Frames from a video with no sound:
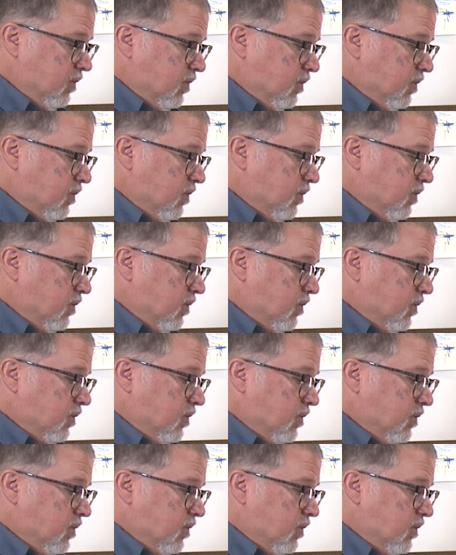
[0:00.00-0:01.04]

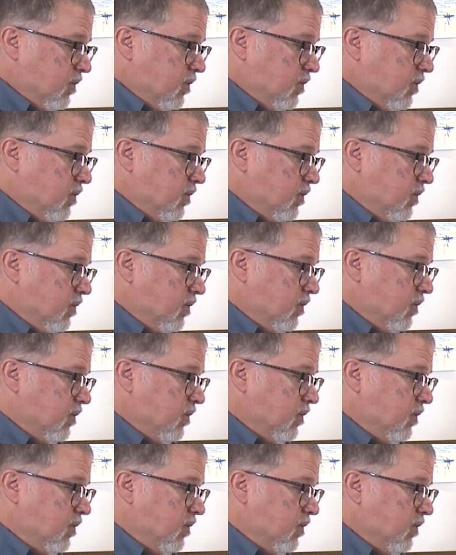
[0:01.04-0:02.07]

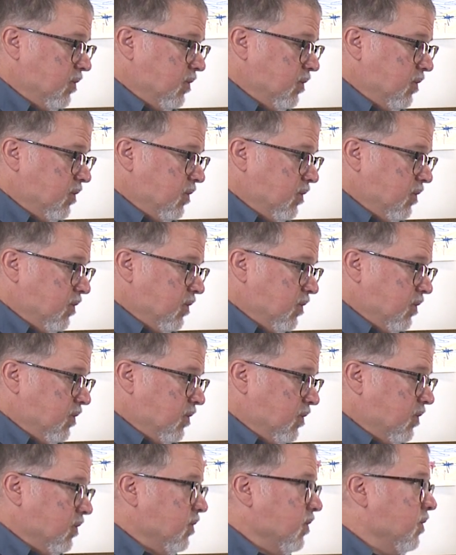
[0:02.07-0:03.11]

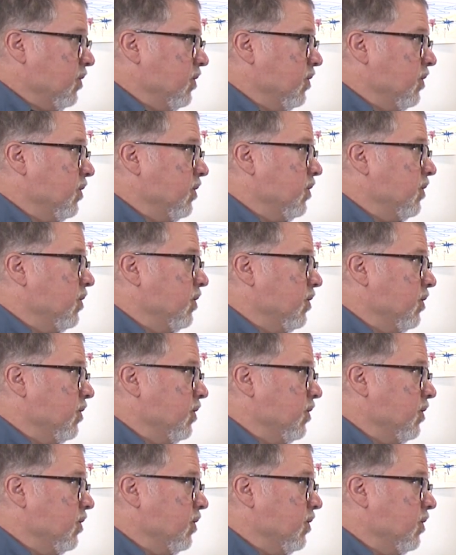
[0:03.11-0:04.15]

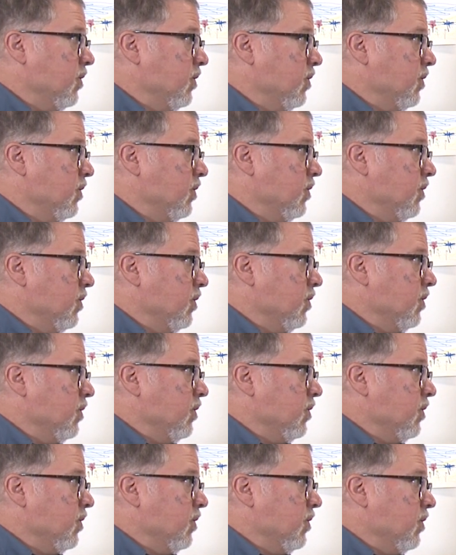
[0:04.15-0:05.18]

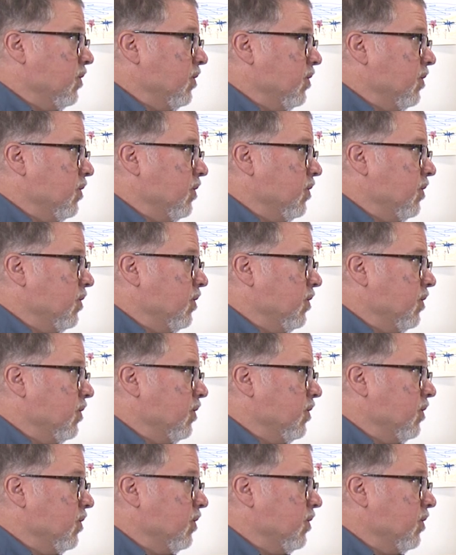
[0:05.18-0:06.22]

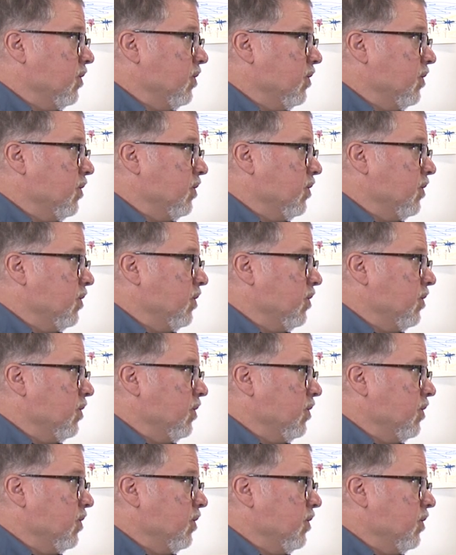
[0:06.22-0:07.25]

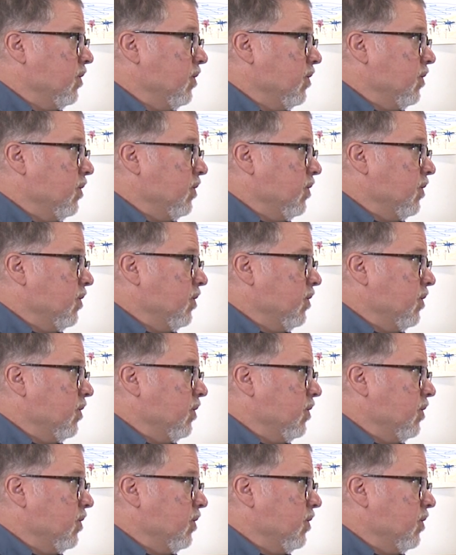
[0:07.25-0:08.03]
The person shown says nothing.